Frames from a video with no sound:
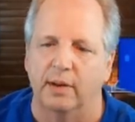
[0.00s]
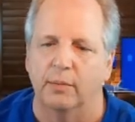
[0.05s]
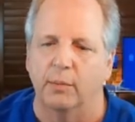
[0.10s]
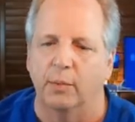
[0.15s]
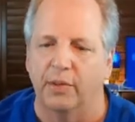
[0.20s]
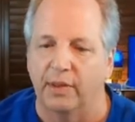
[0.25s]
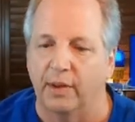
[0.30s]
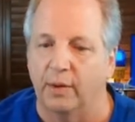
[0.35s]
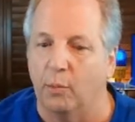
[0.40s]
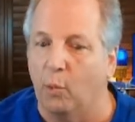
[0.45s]

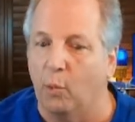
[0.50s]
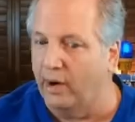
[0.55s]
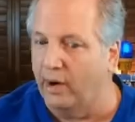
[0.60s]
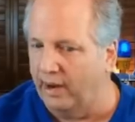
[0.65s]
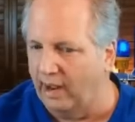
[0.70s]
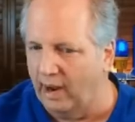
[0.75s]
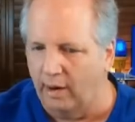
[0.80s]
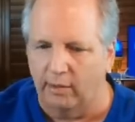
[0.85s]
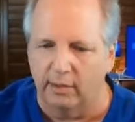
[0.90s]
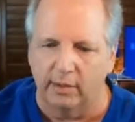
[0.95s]
within
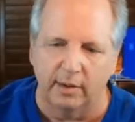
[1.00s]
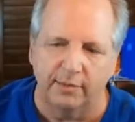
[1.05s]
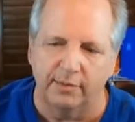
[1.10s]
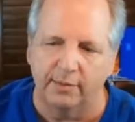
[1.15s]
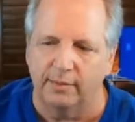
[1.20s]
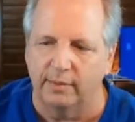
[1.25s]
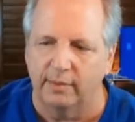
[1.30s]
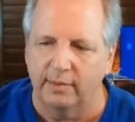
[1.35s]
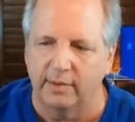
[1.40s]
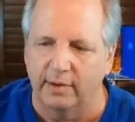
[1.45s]
hour
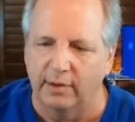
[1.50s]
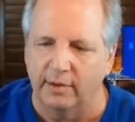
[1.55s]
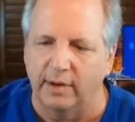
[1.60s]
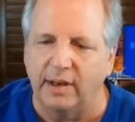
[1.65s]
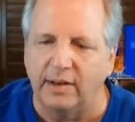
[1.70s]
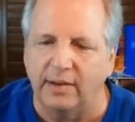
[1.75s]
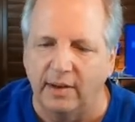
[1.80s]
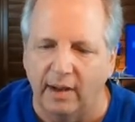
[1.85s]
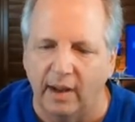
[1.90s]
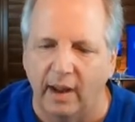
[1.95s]
of your
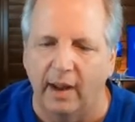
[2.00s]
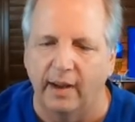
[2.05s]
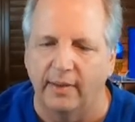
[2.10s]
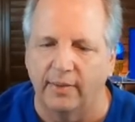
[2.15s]
ETA,